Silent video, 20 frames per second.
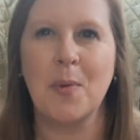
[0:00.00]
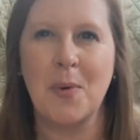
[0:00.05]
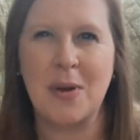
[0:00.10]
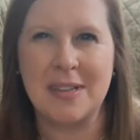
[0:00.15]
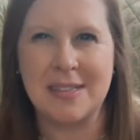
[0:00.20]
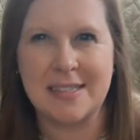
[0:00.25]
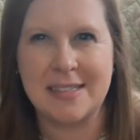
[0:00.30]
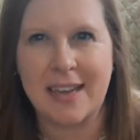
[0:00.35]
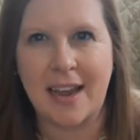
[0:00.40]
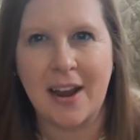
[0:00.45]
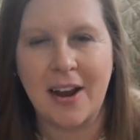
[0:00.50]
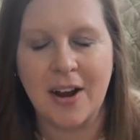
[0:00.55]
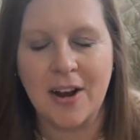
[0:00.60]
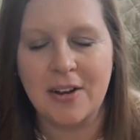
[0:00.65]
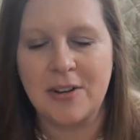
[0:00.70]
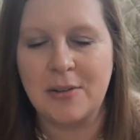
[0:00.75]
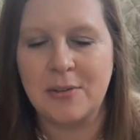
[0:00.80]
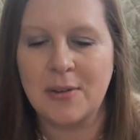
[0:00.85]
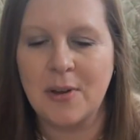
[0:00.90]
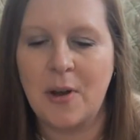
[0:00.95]
ones tear
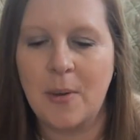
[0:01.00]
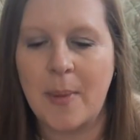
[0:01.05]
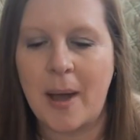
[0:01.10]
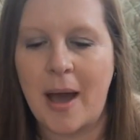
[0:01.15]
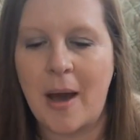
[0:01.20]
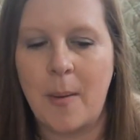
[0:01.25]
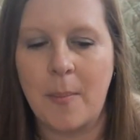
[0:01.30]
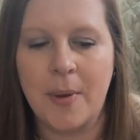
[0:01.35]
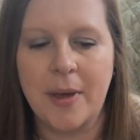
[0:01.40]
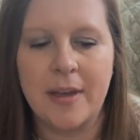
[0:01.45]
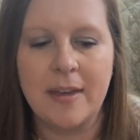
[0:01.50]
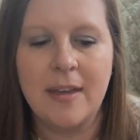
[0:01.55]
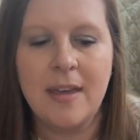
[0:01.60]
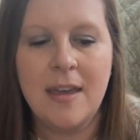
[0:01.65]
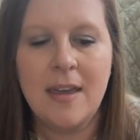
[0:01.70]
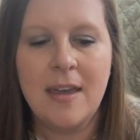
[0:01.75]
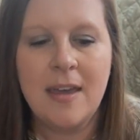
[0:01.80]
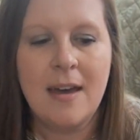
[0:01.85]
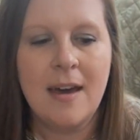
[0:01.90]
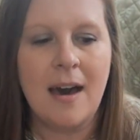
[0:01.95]
and you throw them out, but
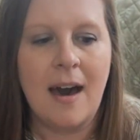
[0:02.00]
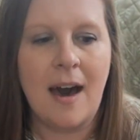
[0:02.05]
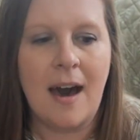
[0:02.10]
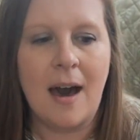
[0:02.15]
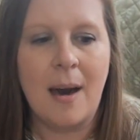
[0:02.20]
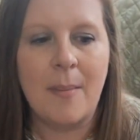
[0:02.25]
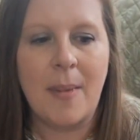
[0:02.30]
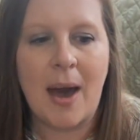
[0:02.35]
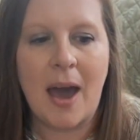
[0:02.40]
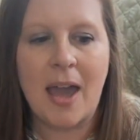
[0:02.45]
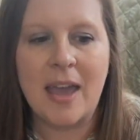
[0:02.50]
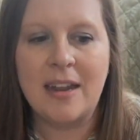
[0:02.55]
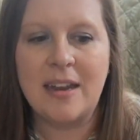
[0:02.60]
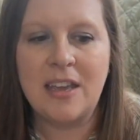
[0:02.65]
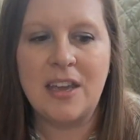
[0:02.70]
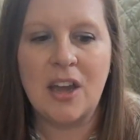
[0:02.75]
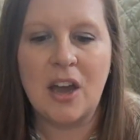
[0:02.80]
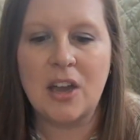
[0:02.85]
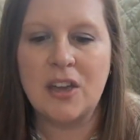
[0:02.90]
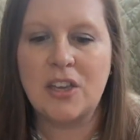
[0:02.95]
I
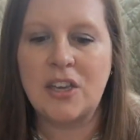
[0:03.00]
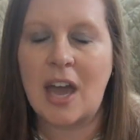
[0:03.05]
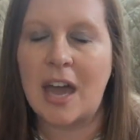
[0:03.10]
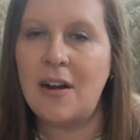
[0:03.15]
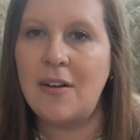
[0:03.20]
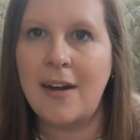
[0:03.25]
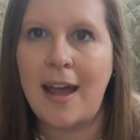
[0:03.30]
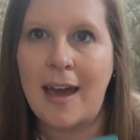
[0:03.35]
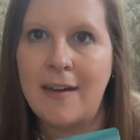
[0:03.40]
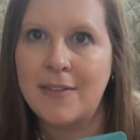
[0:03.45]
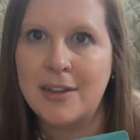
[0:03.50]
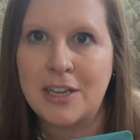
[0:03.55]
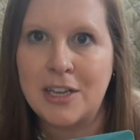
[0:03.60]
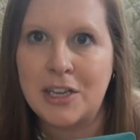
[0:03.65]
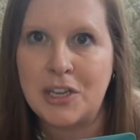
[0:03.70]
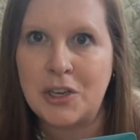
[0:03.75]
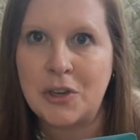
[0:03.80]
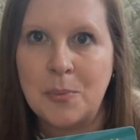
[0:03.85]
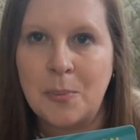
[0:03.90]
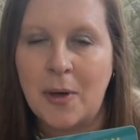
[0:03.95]
don't have any
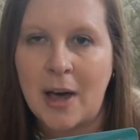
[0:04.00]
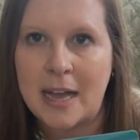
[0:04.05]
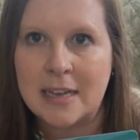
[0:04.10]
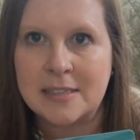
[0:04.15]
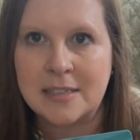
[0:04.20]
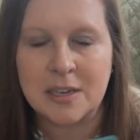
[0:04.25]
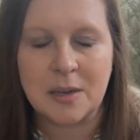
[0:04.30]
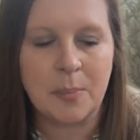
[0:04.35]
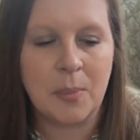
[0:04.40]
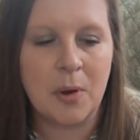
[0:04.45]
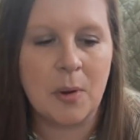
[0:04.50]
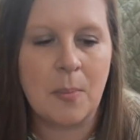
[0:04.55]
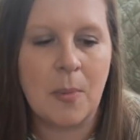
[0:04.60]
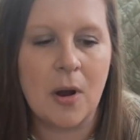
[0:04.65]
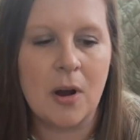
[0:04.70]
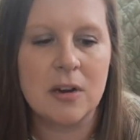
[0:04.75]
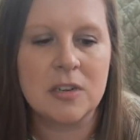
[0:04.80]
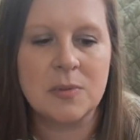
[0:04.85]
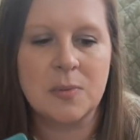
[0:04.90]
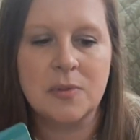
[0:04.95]
cute plastic
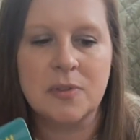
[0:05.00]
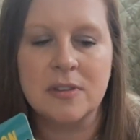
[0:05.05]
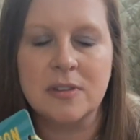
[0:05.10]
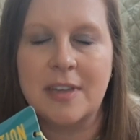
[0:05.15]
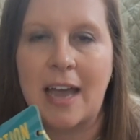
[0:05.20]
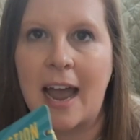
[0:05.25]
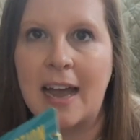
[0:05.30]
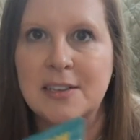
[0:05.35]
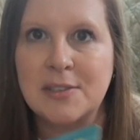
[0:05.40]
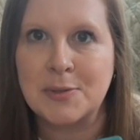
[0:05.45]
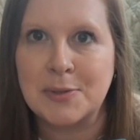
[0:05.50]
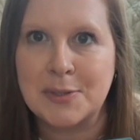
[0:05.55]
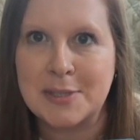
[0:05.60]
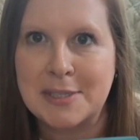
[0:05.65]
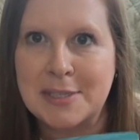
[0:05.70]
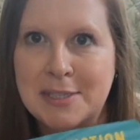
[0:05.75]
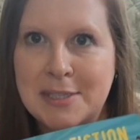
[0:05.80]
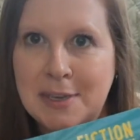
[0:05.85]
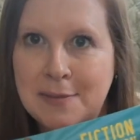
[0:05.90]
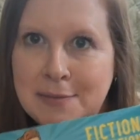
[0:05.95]
bookmarks with the tassels
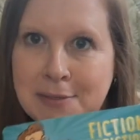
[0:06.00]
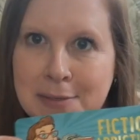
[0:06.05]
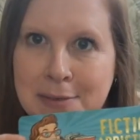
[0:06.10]
and stuff.